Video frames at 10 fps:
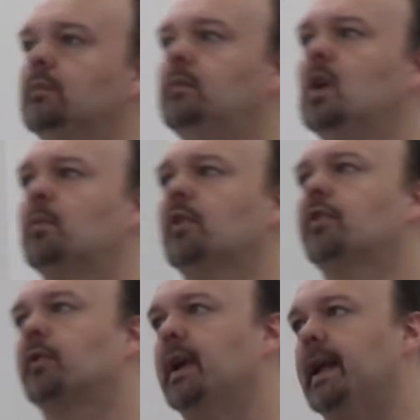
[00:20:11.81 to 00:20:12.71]
Number
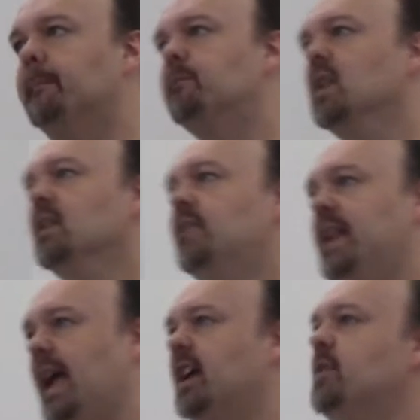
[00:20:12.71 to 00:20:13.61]
three,
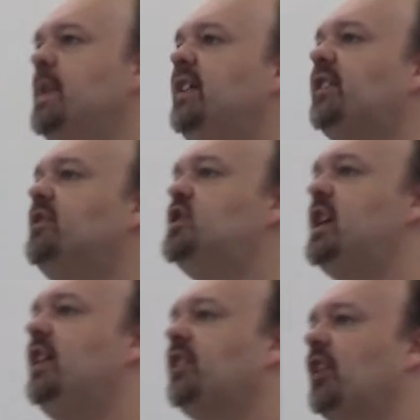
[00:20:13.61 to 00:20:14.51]
the enemies of
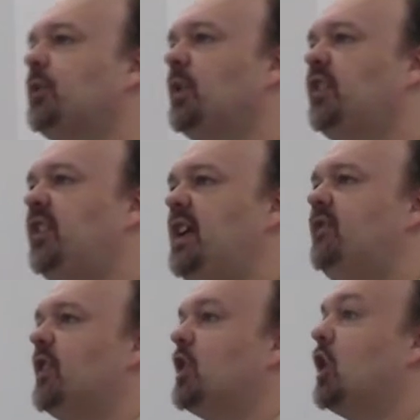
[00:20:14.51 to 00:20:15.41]
Jesus
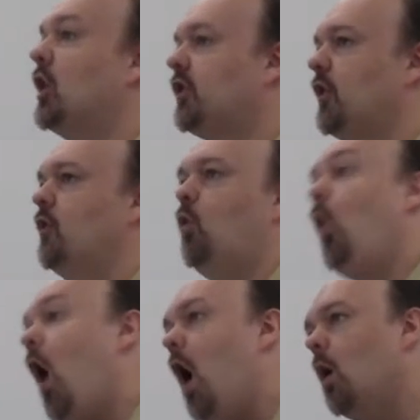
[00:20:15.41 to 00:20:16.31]
receive the curse of
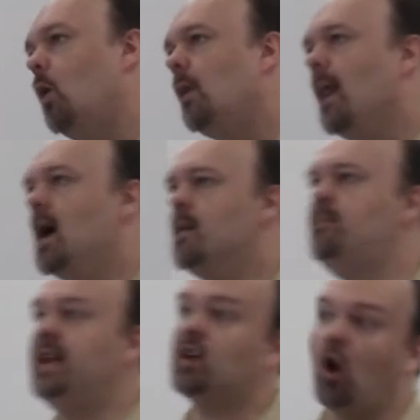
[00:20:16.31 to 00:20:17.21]
woe
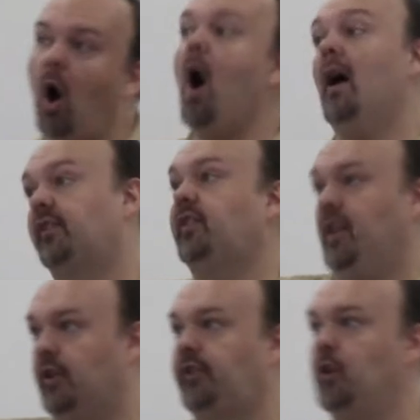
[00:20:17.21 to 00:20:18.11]
because
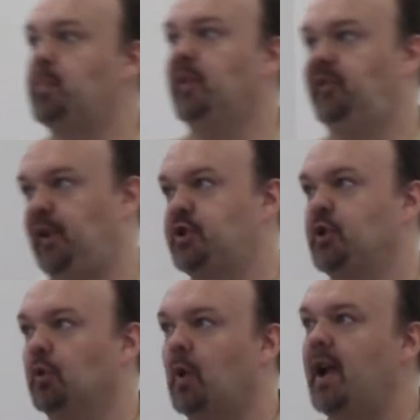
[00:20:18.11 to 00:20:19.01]
their
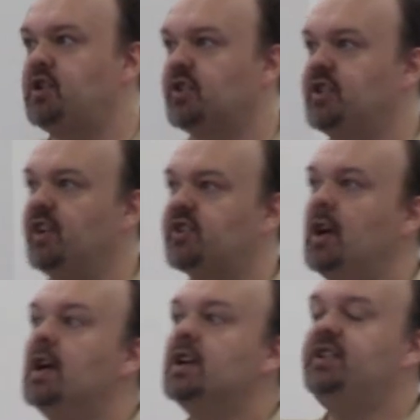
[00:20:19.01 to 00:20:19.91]
superficial righteousness
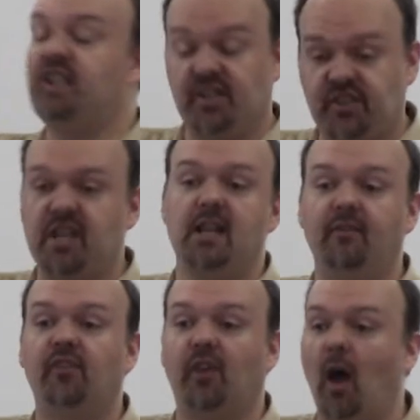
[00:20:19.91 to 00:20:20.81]

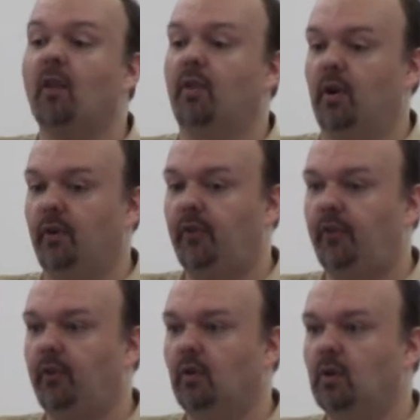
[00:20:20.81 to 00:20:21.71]
deceives
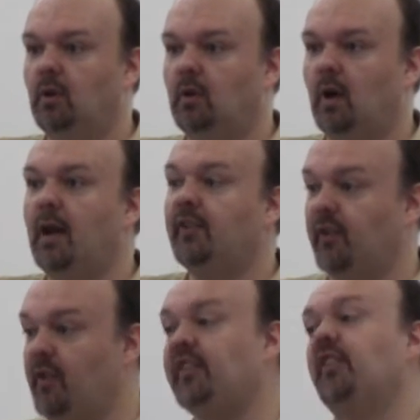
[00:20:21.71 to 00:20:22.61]
others. Right. So
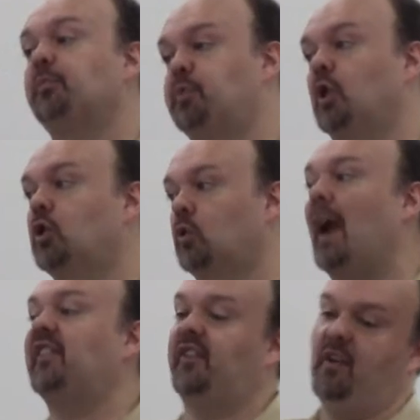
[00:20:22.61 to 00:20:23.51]
this is
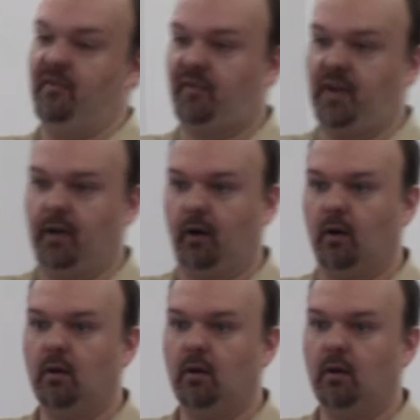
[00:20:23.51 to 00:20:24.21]
progressive here.